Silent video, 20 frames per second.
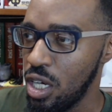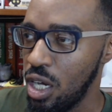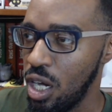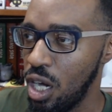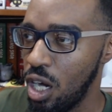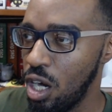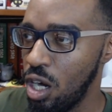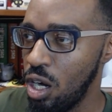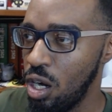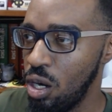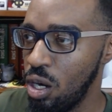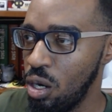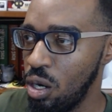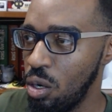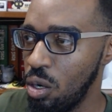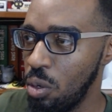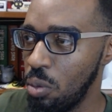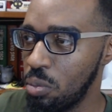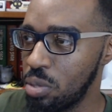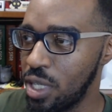
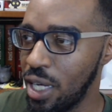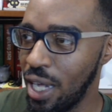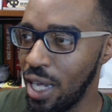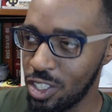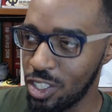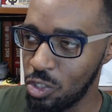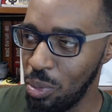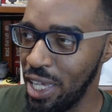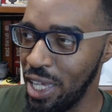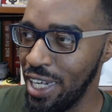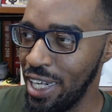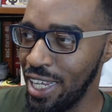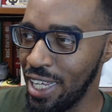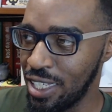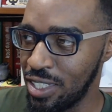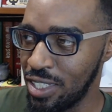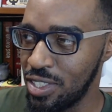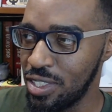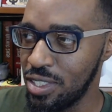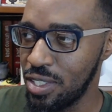um,
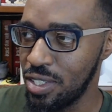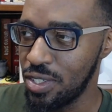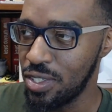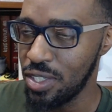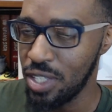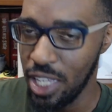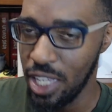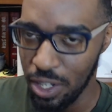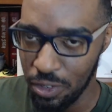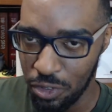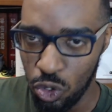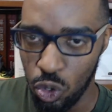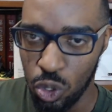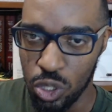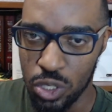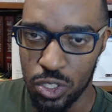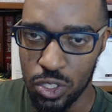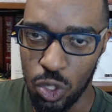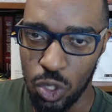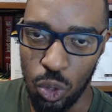cosmetics, and of course
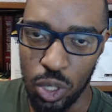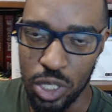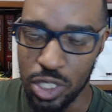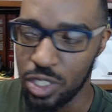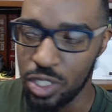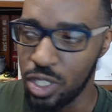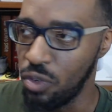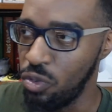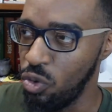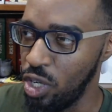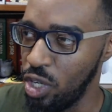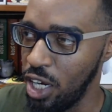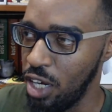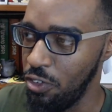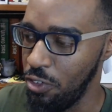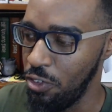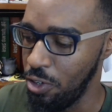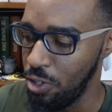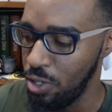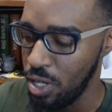story stuff,
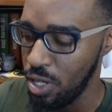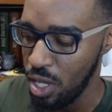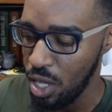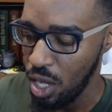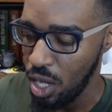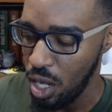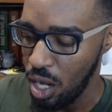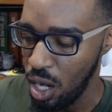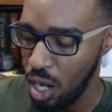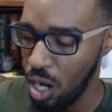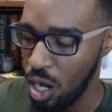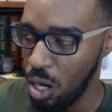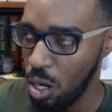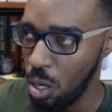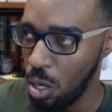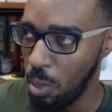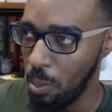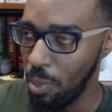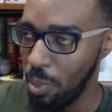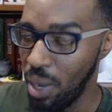whatever. Um,
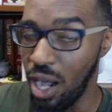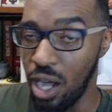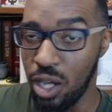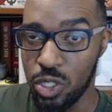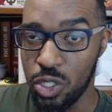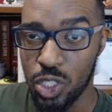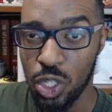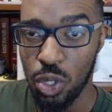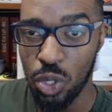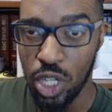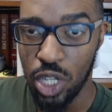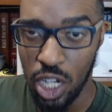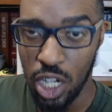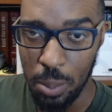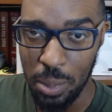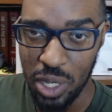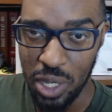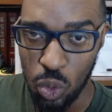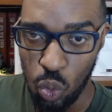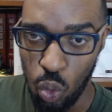also
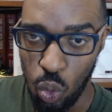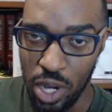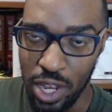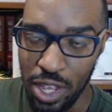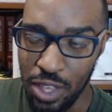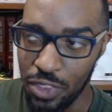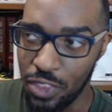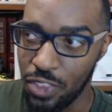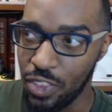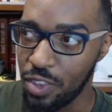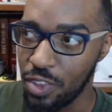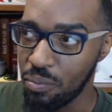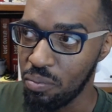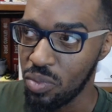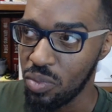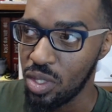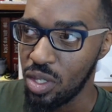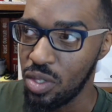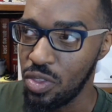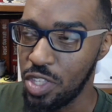coming with
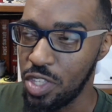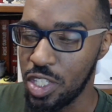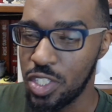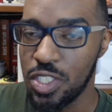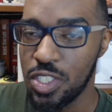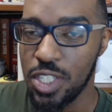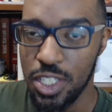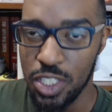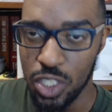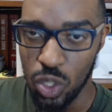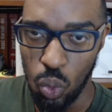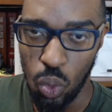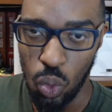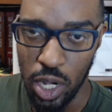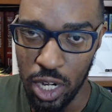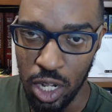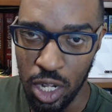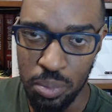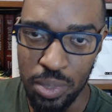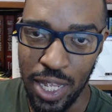the season one
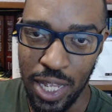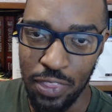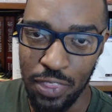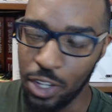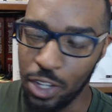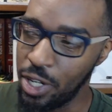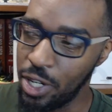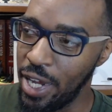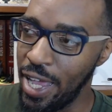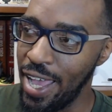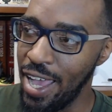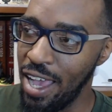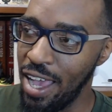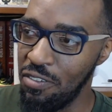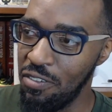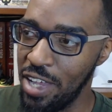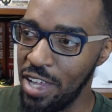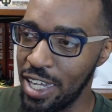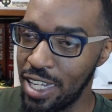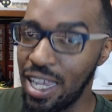update, they're going to have
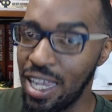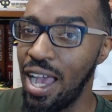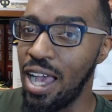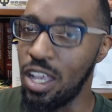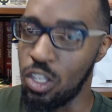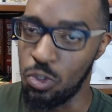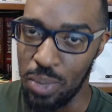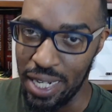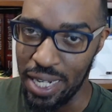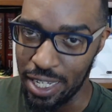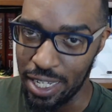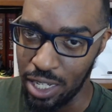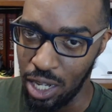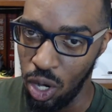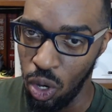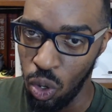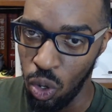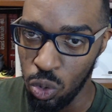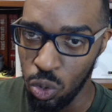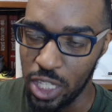a cosmetic
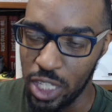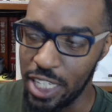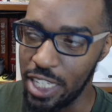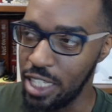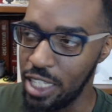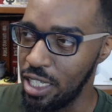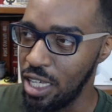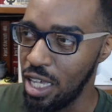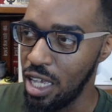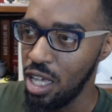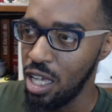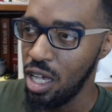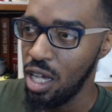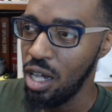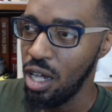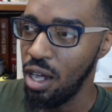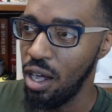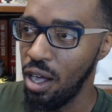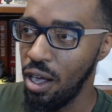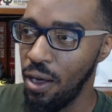only
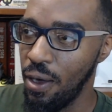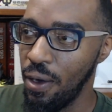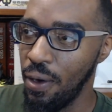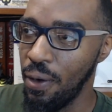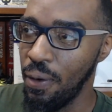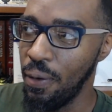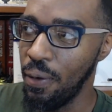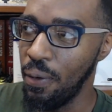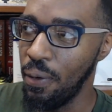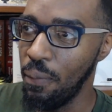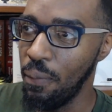uh,